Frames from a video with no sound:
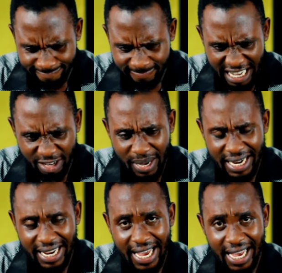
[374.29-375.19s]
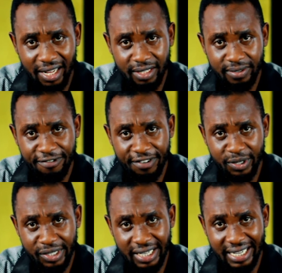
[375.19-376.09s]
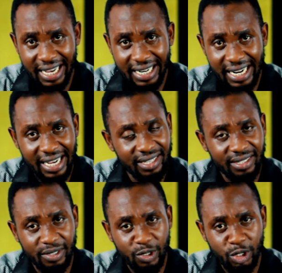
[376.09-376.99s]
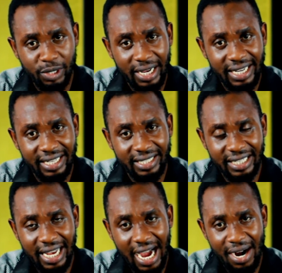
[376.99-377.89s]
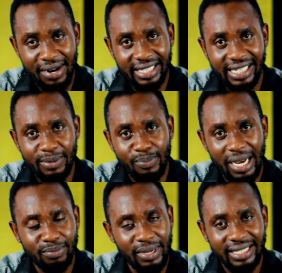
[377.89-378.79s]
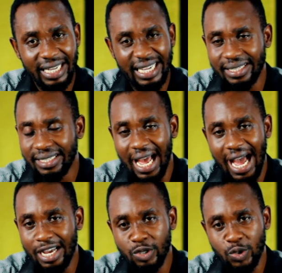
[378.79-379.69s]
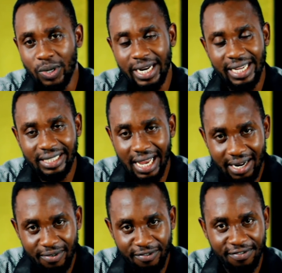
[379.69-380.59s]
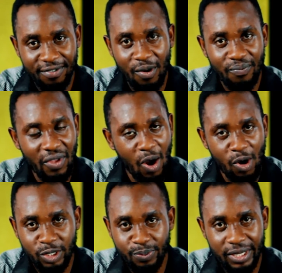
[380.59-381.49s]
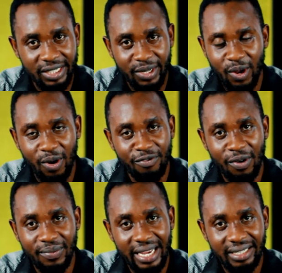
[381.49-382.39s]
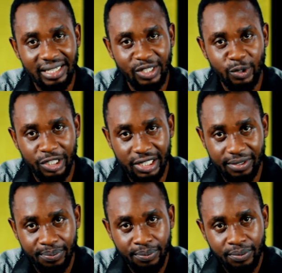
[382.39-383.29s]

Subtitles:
In many health fields in Ghana, usually the R&D department is isolated from the hospital or from the institution.